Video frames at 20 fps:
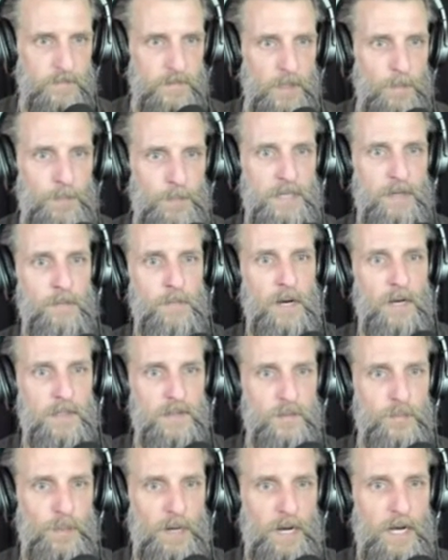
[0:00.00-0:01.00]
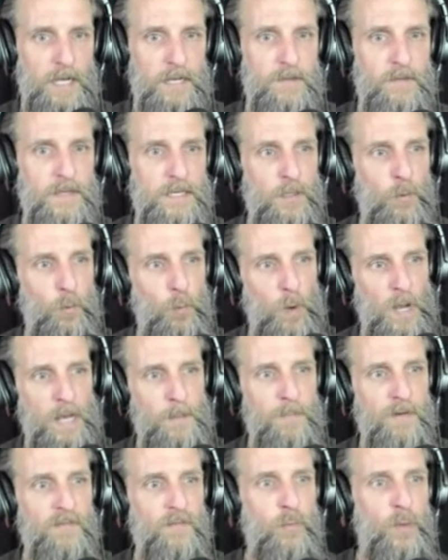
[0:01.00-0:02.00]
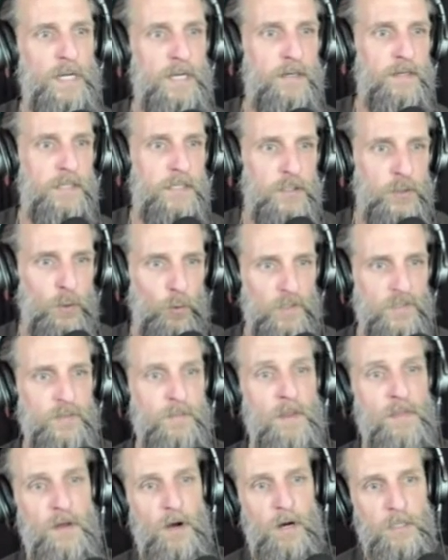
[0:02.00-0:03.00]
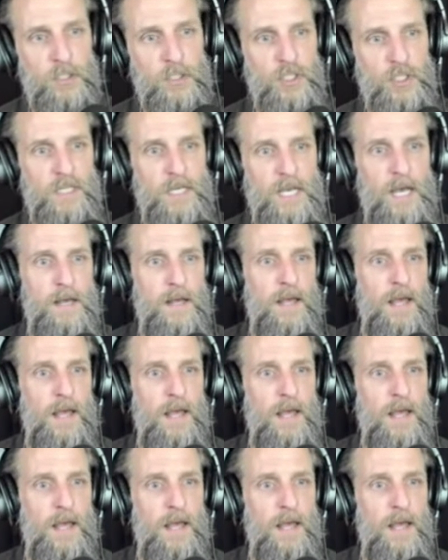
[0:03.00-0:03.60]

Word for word: epitomized by the web of Wyrd in Norse mythology,